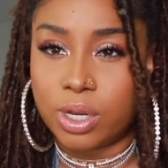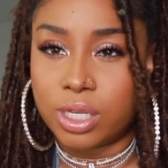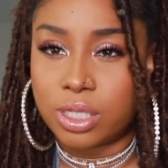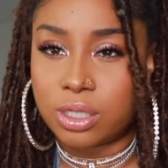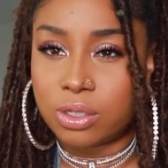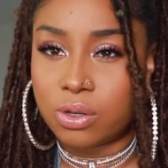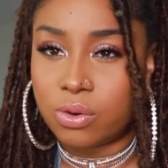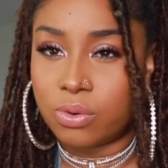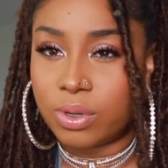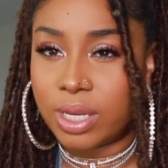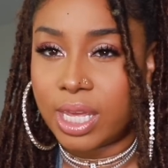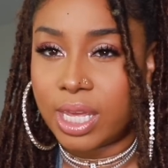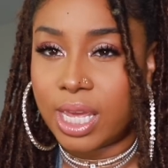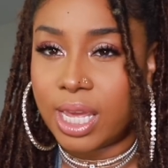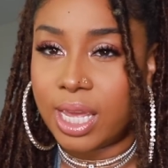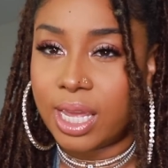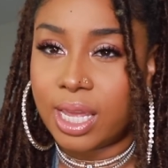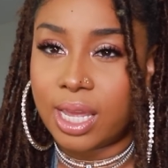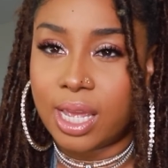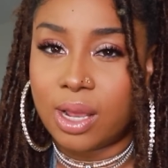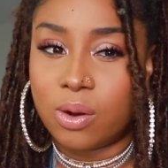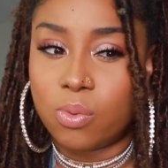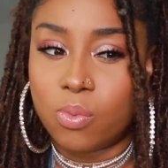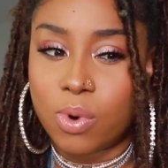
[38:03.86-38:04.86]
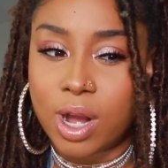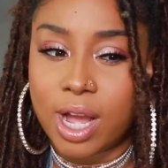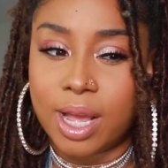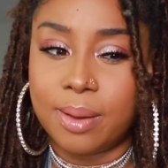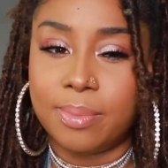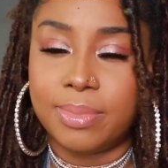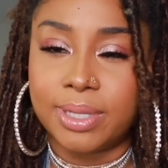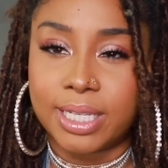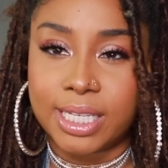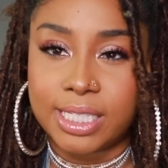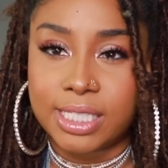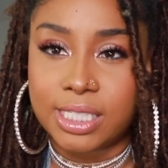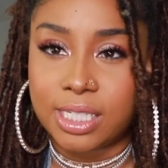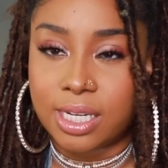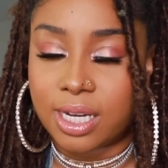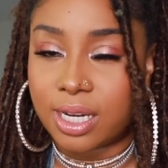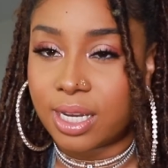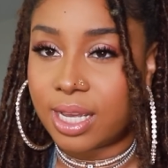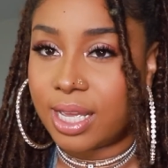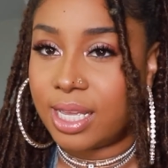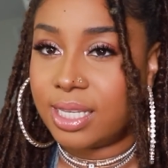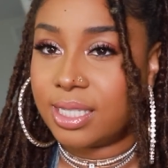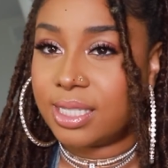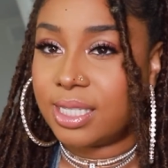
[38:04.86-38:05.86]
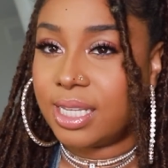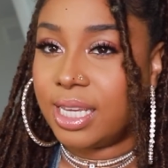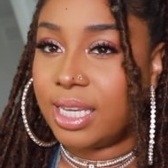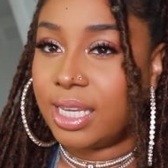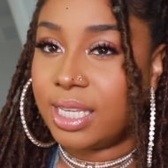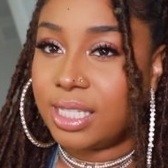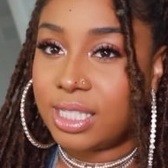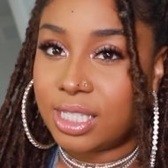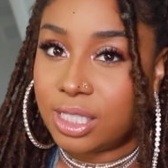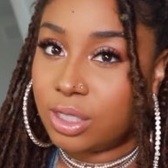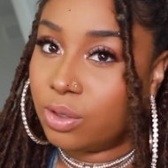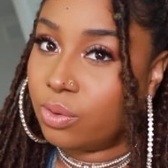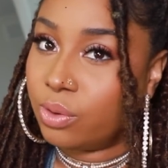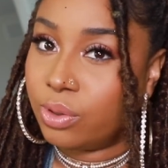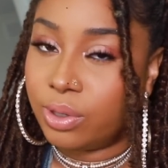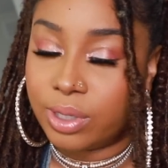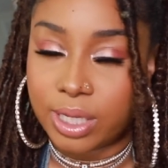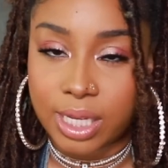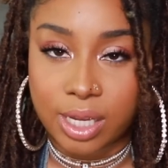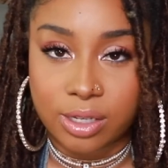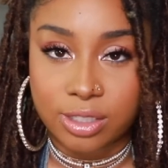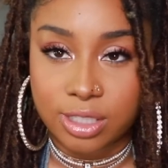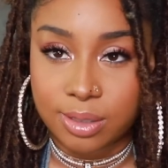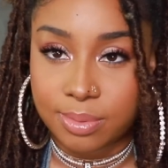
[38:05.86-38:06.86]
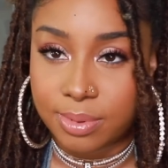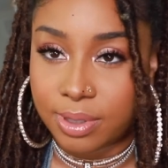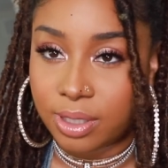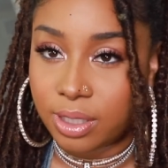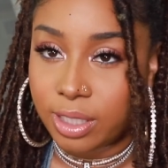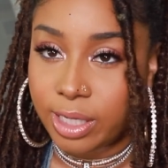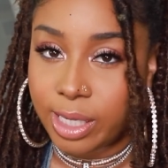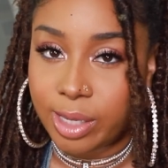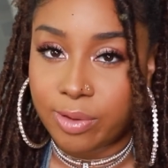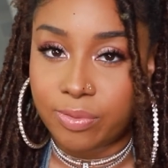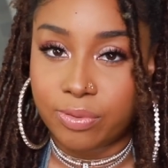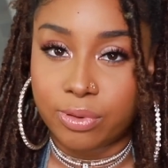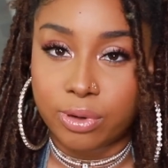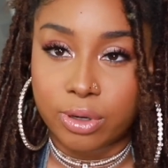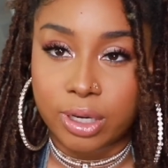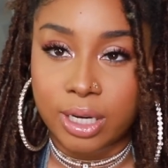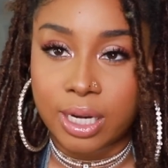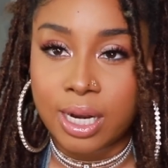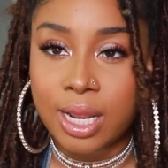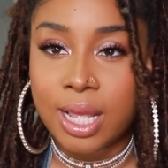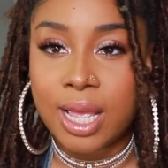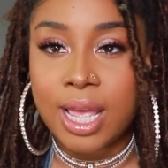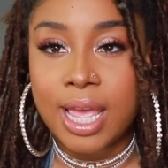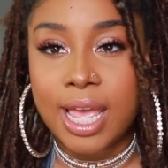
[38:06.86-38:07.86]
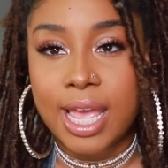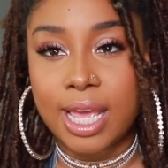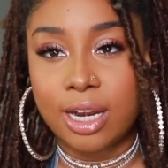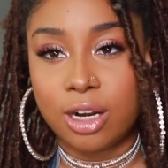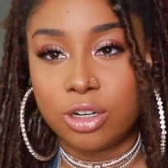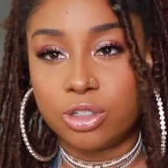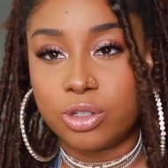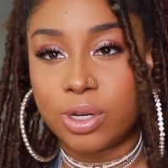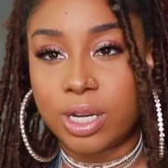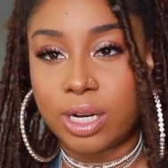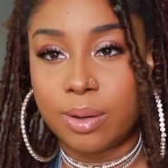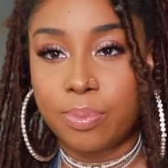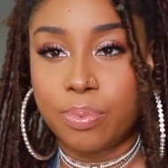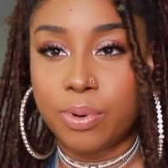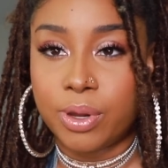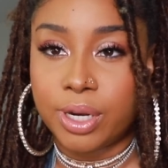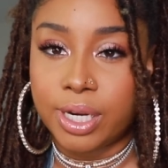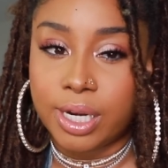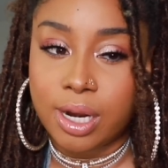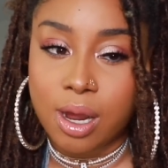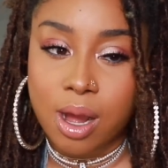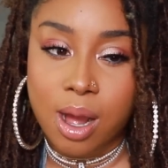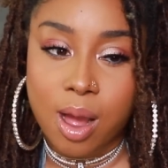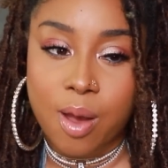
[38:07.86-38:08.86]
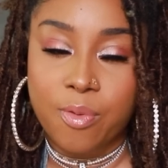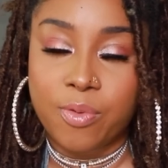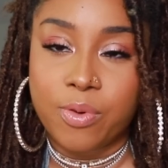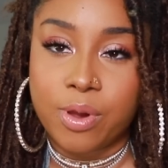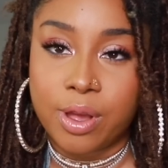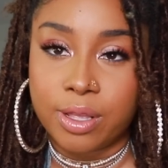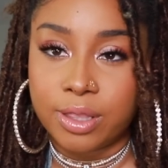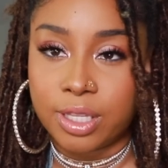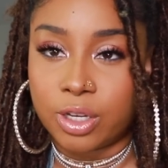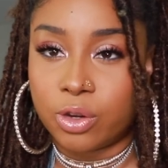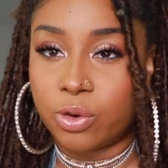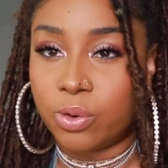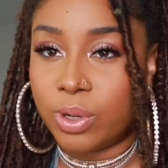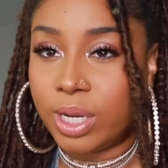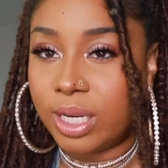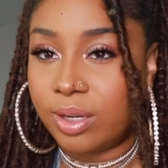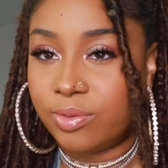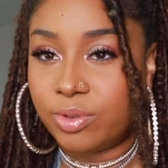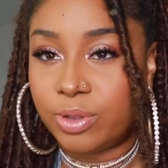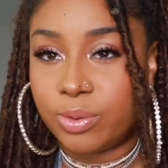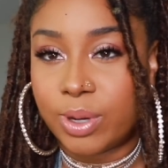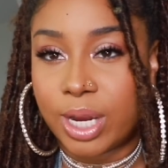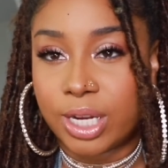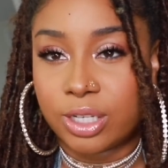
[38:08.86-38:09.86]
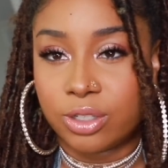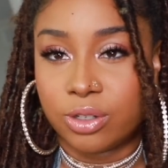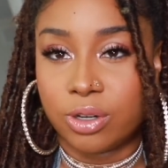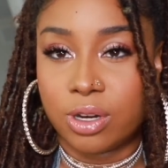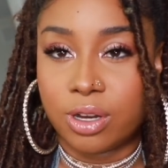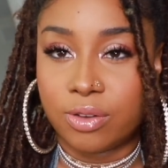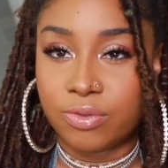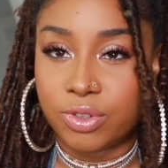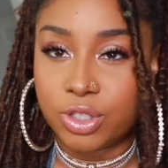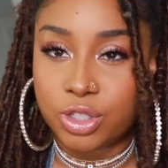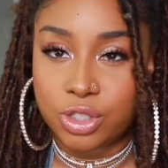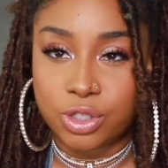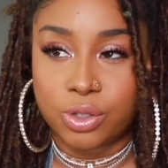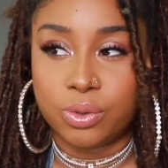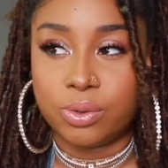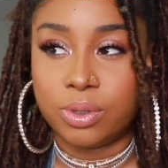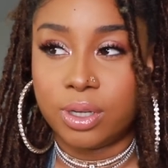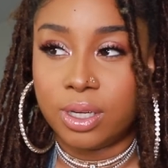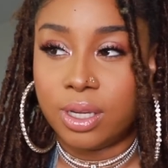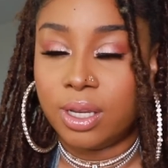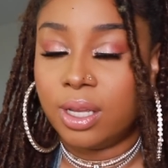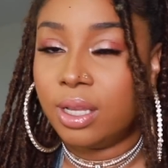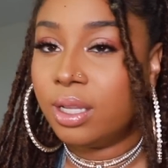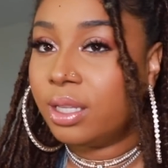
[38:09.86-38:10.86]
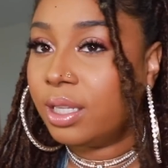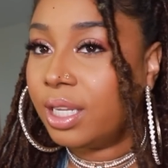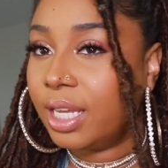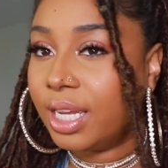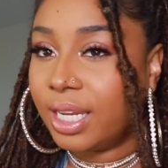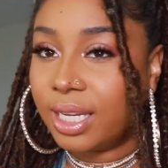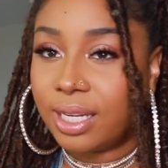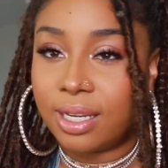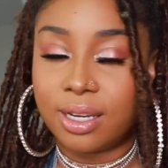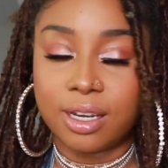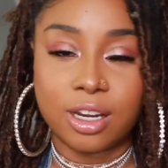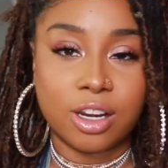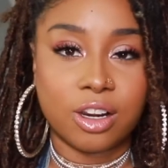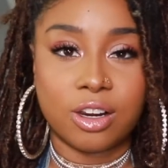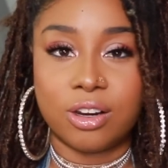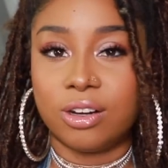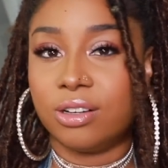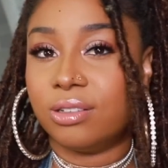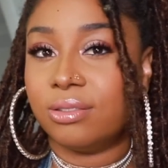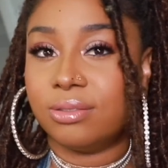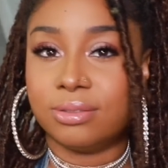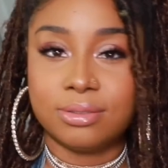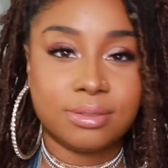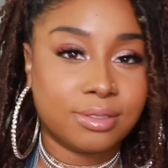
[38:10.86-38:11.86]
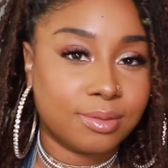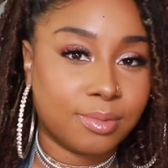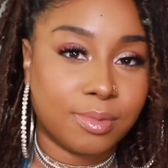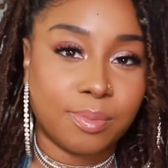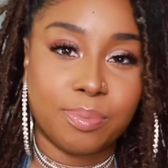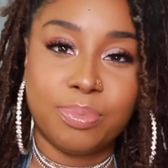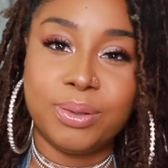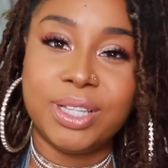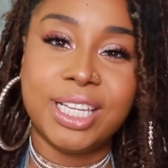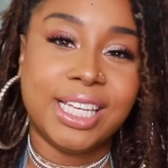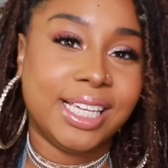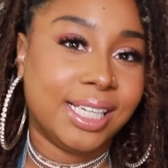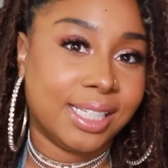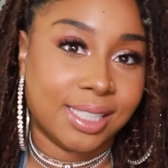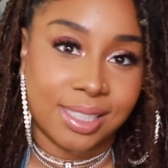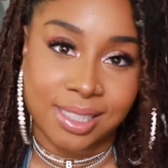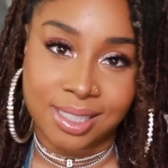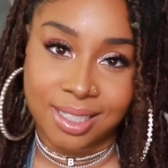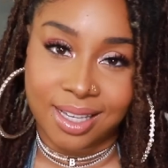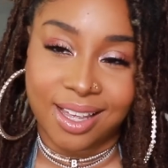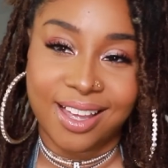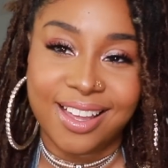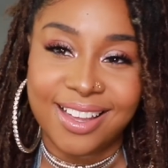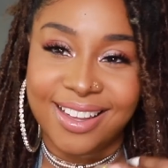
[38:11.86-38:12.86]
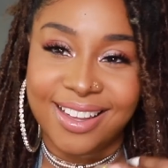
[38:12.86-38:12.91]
was okay and why Balenciaga has taken zero accountability for it and are trying to put it off on the creative director of the shoot. Like, girl, please.